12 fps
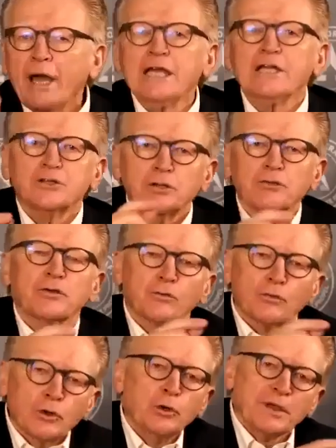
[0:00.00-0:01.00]
way to
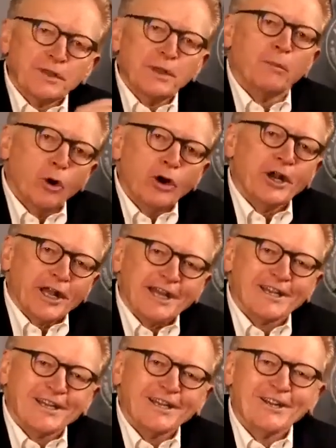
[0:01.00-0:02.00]
the room in the
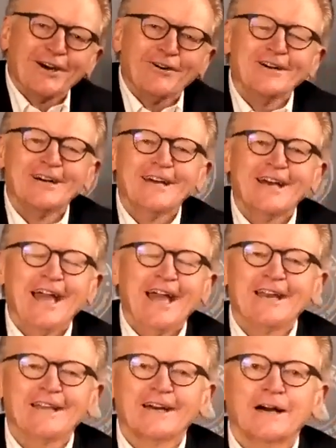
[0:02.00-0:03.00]
morning, you know,
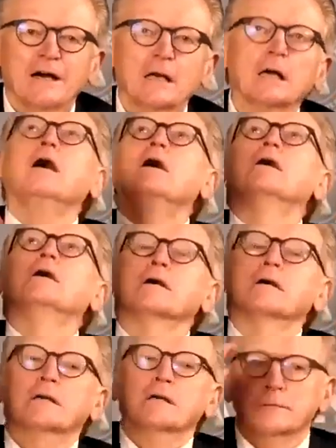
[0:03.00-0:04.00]
and
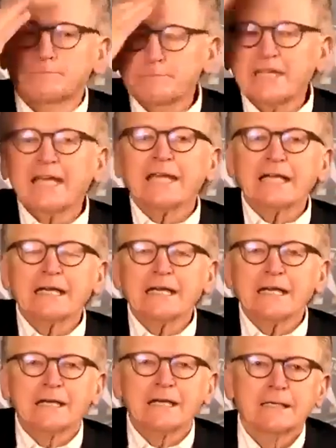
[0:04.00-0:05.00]

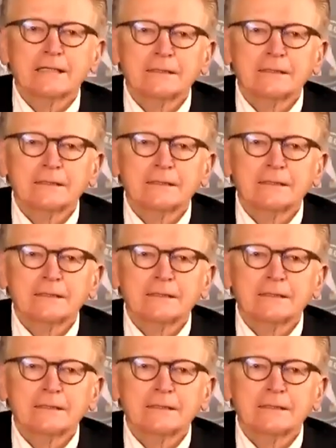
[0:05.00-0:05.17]
ding.